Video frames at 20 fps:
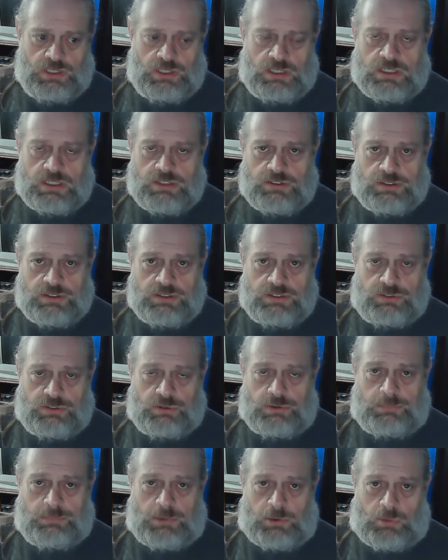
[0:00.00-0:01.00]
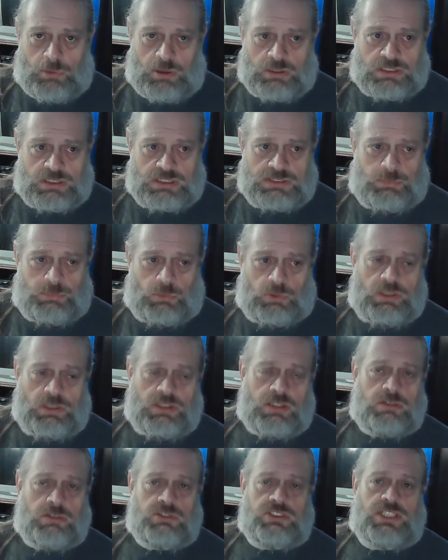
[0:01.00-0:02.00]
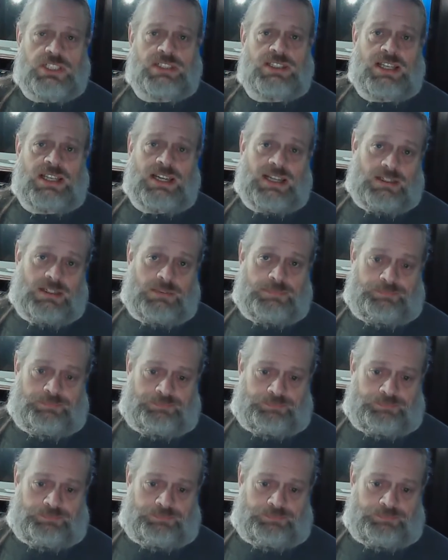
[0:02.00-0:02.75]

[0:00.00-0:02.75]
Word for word: uh, during my walk this morning. Go check that out.